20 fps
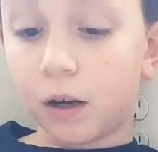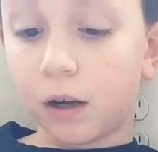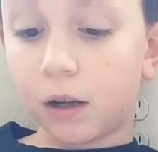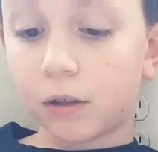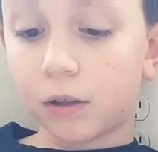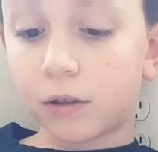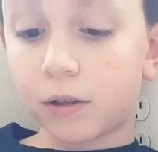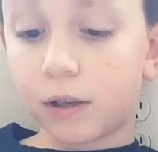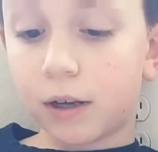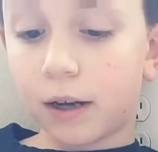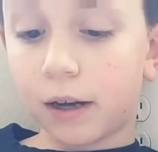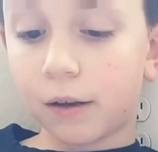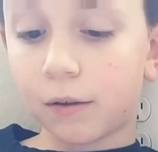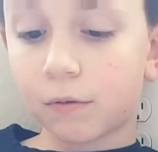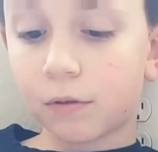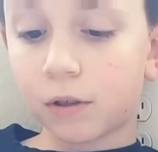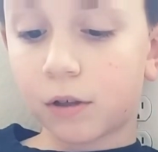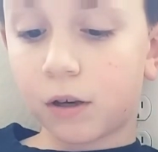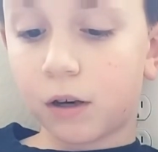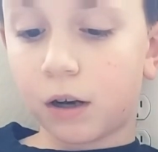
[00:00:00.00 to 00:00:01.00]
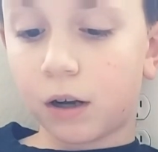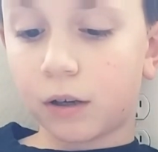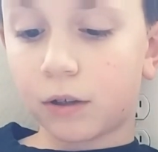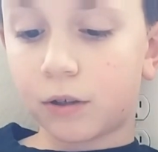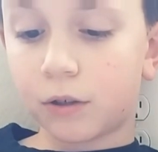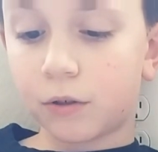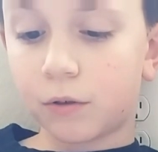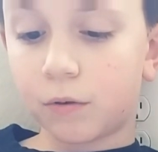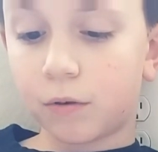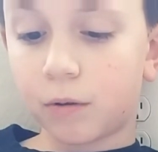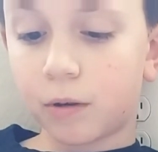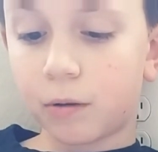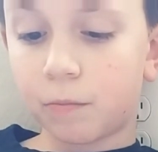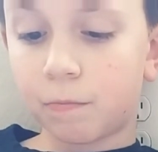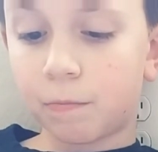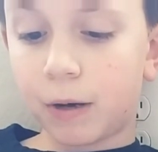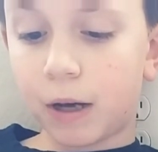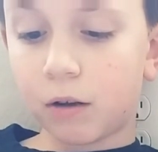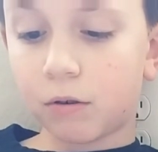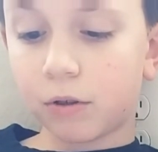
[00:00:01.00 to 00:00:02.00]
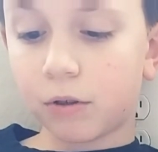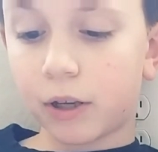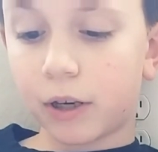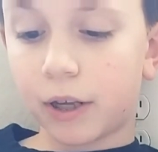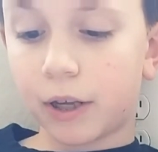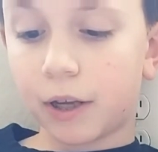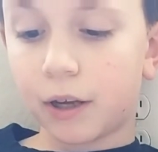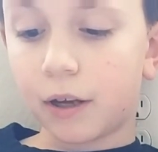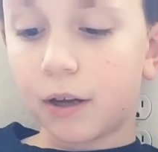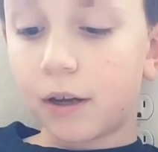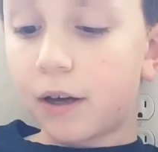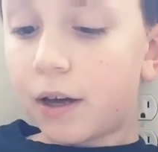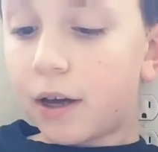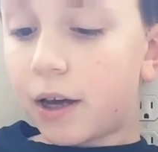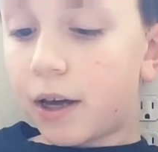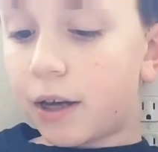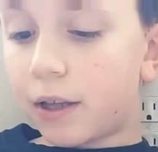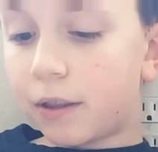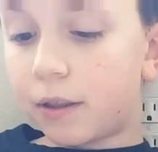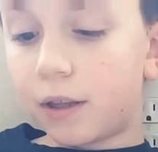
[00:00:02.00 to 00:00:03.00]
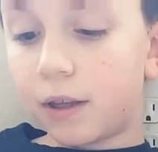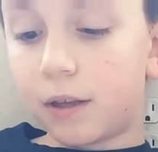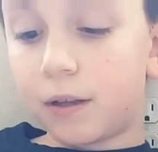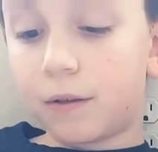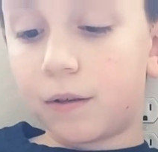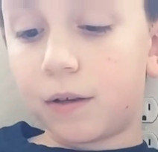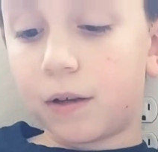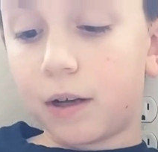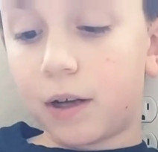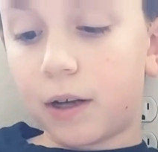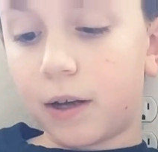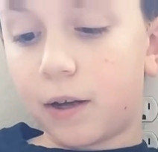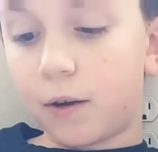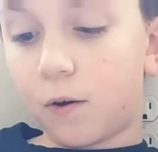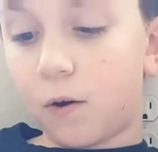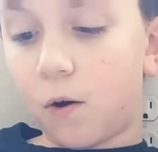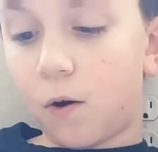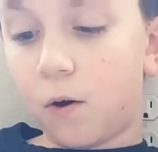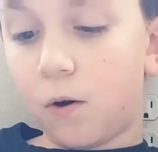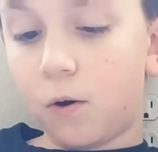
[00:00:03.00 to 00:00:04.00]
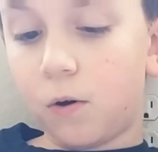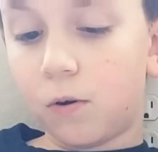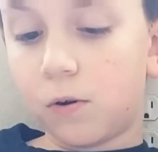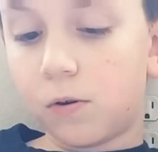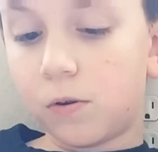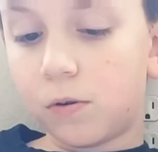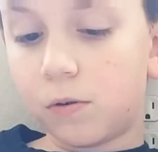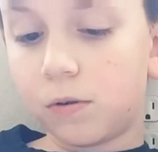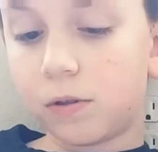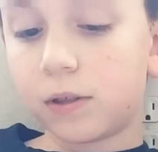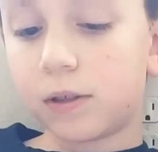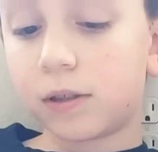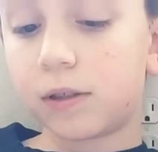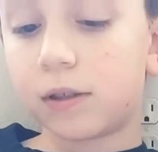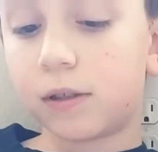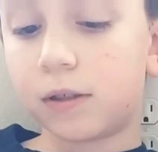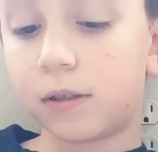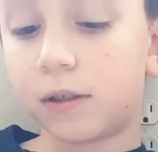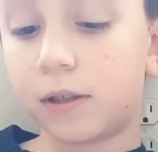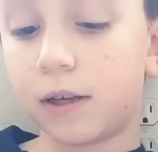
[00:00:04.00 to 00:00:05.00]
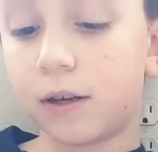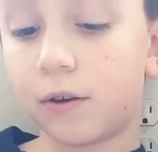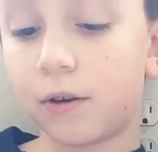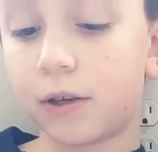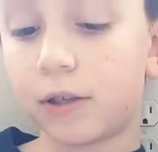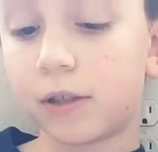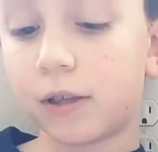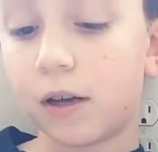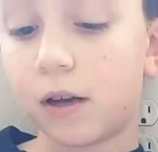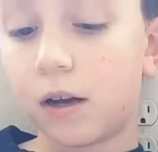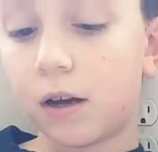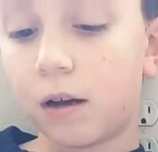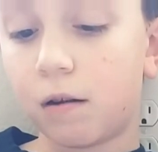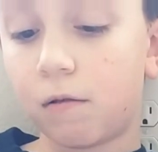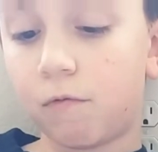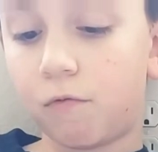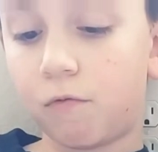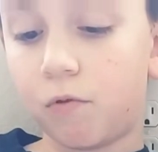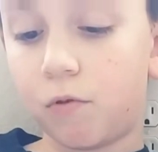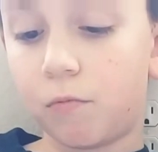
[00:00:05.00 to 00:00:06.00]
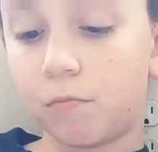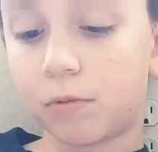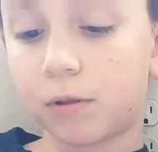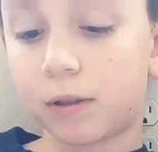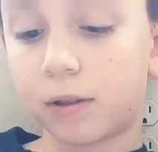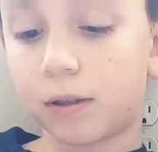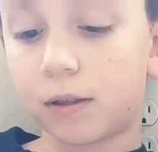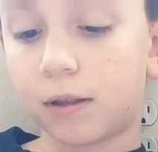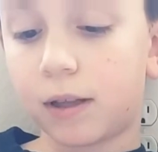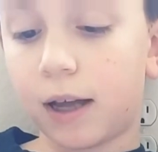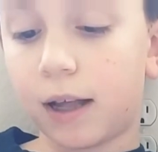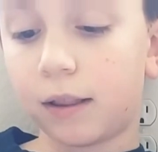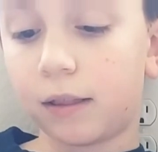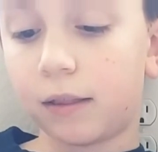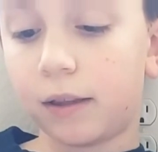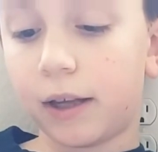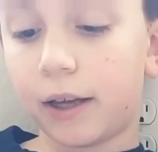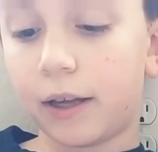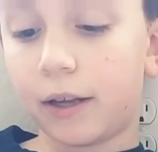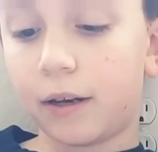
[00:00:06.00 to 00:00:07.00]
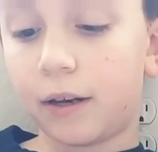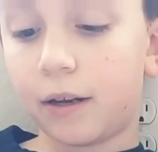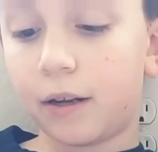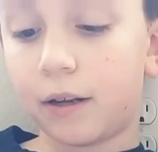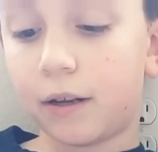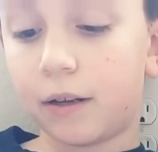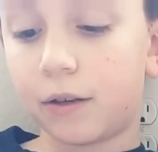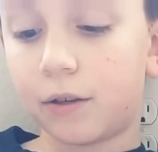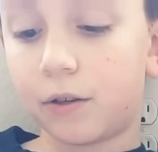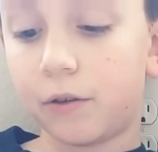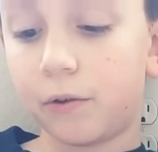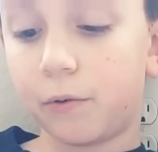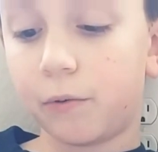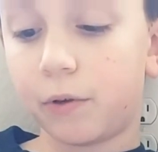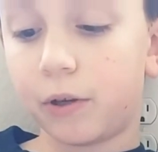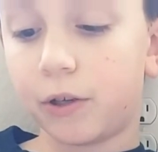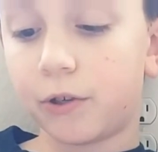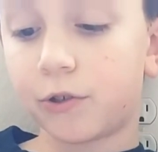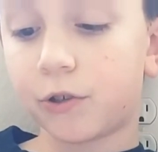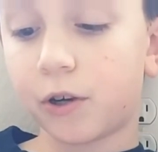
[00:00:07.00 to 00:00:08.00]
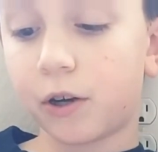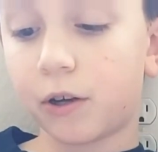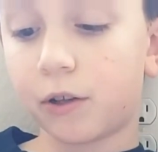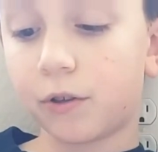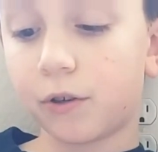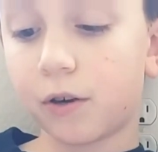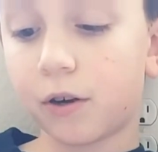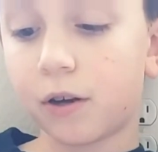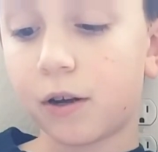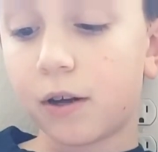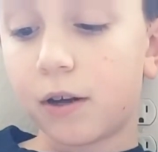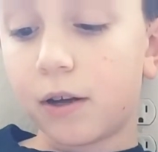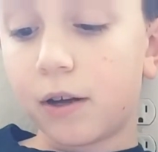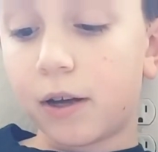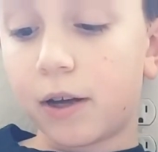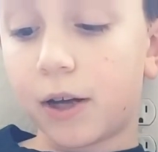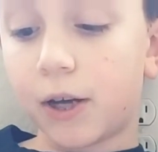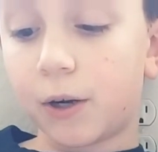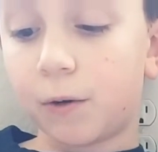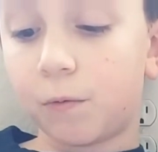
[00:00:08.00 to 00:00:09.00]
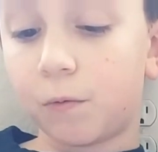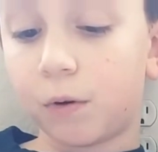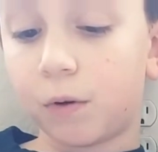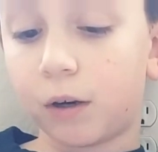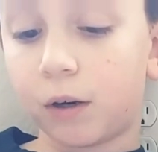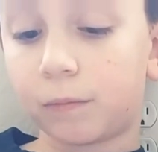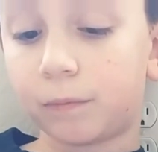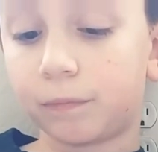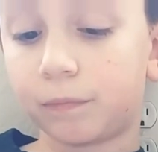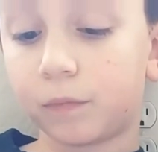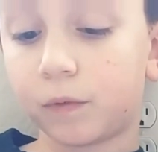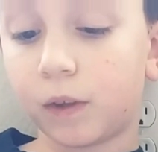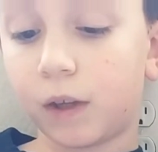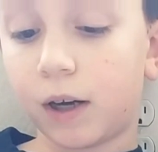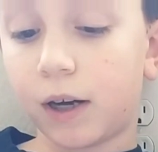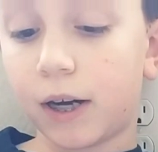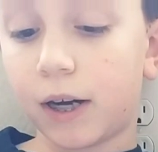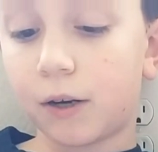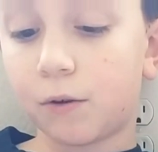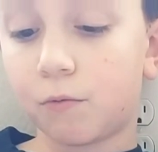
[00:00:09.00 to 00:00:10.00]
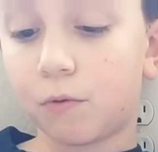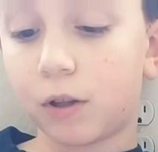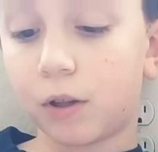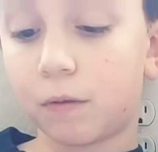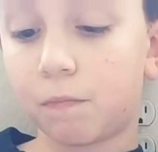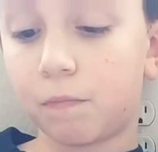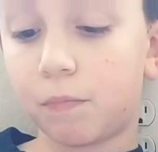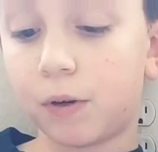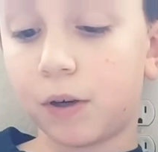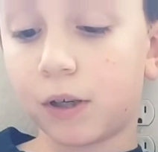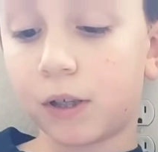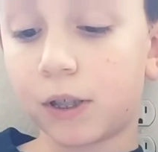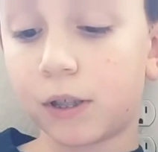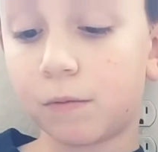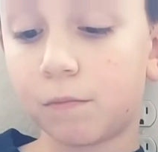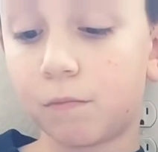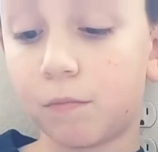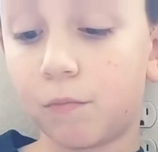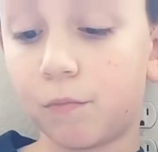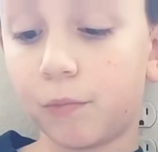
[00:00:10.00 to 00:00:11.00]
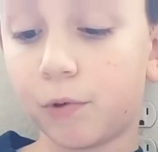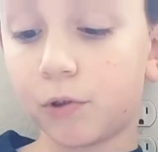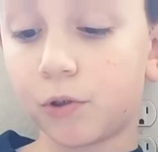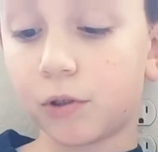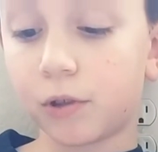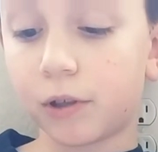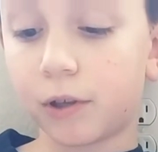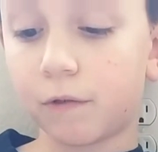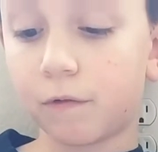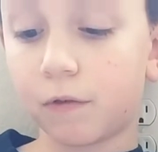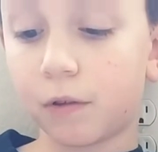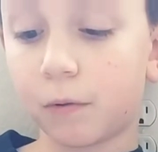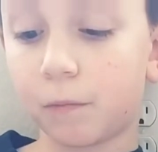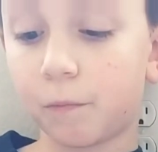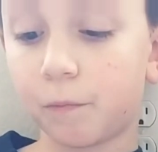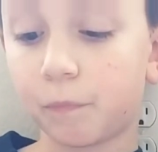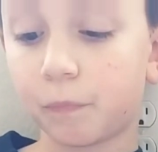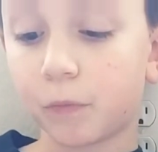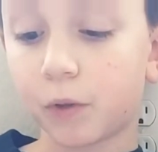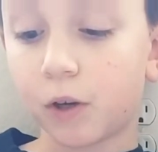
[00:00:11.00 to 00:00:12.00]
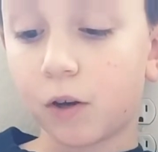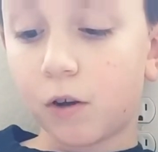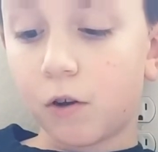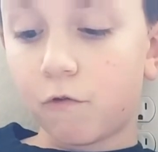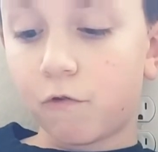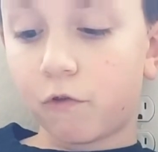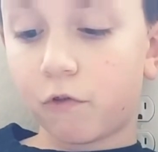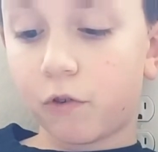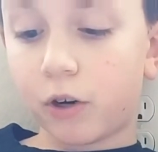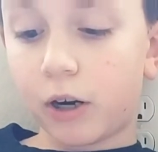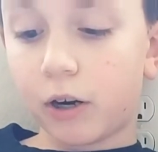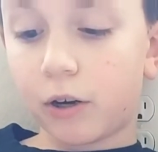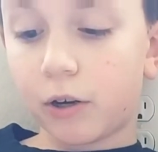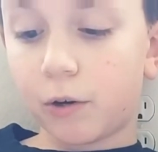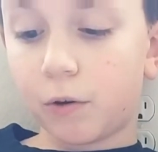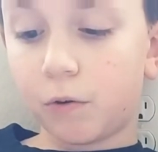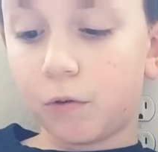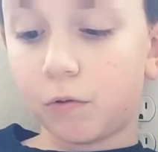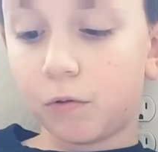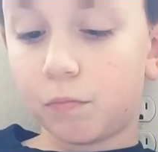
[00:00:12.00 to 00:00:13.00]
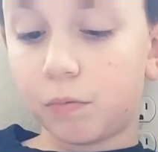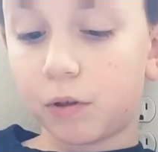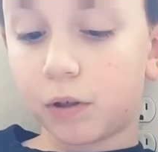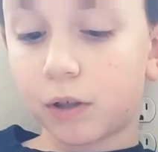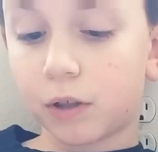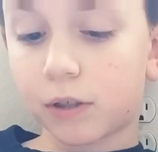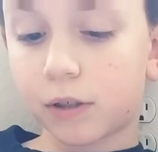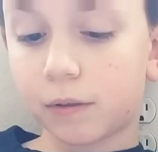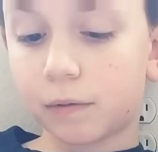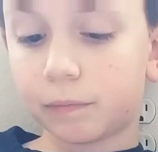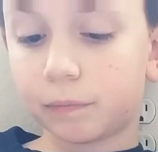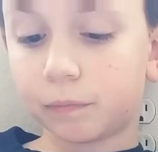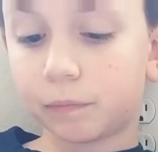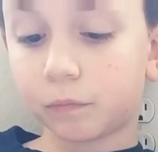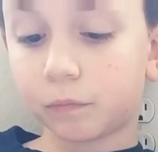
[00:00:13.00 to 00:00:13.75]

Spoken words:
out onto a balcony, and then a whole series of rooms that led into each other and were lined with books, mostly of them very old books,